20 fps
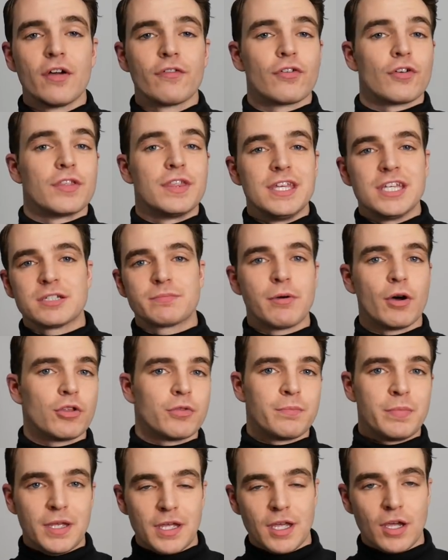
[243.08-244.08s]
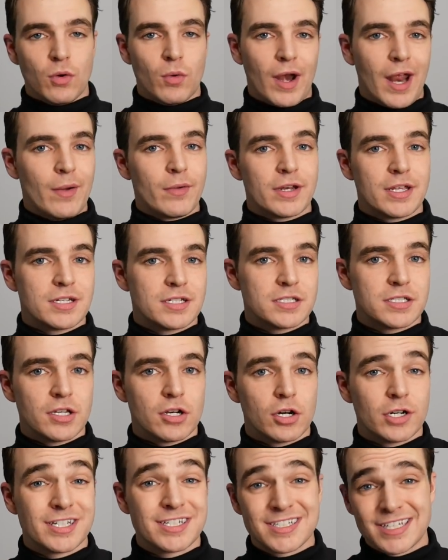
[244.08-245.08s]
for these both being what I would
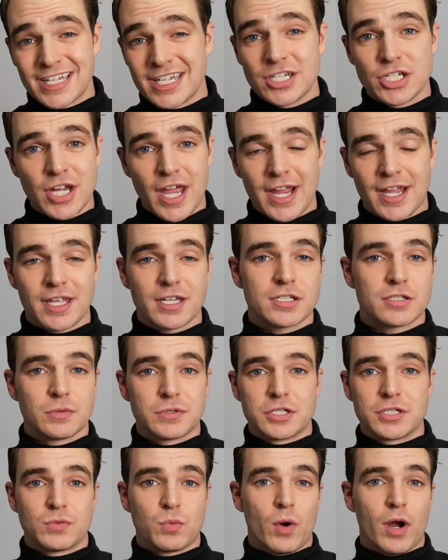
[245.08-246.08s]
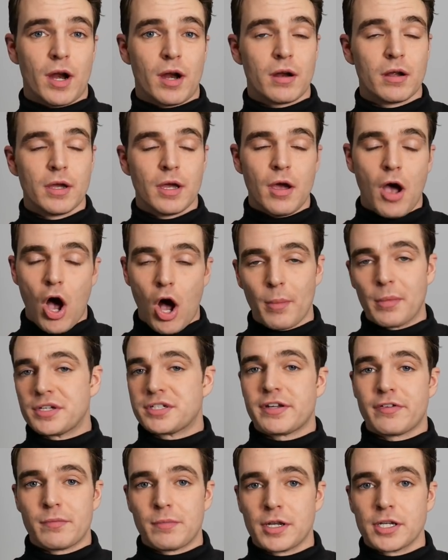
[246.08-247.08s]
consider city jackets, which is where
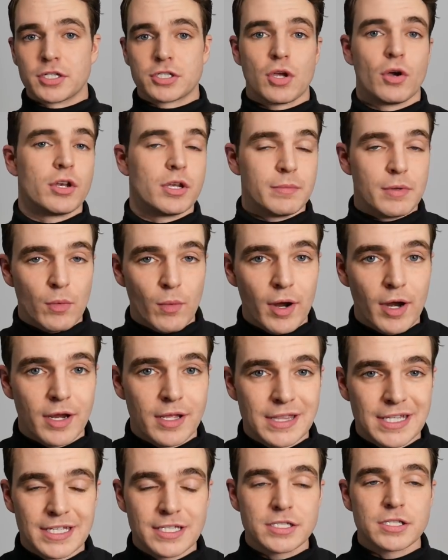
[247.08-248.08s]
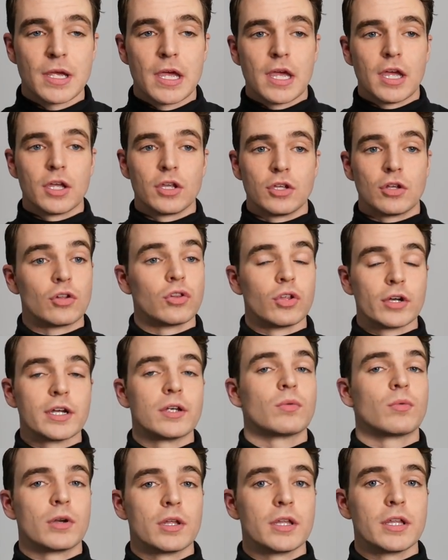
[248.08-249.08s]
almost everybody's going to be wearing these, you're
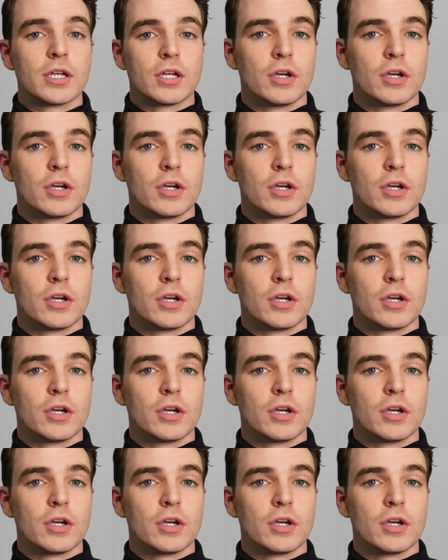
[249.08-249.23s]
looking really